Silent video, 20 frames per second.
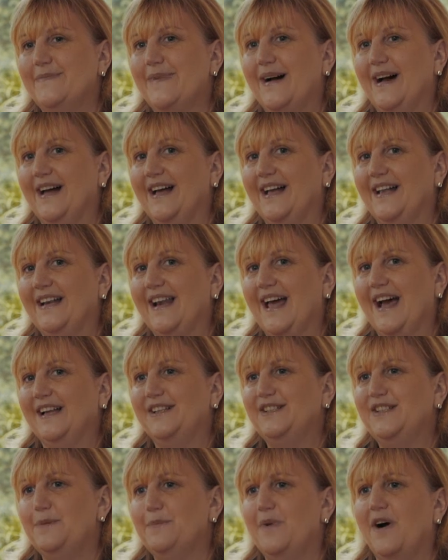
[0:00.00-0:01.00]

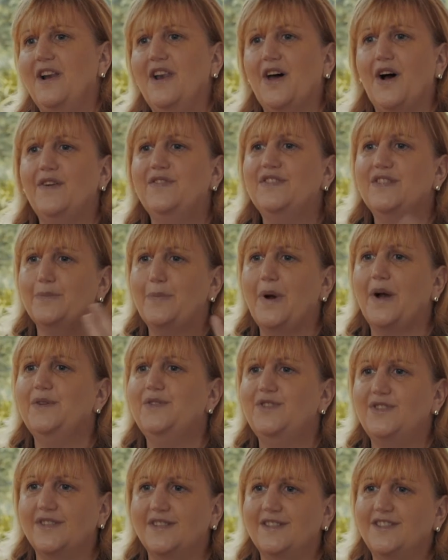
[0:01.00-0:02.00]
actually my life's
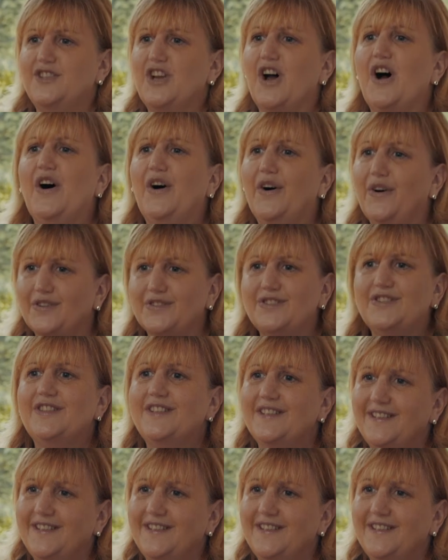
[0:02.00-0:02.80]
supposed to start,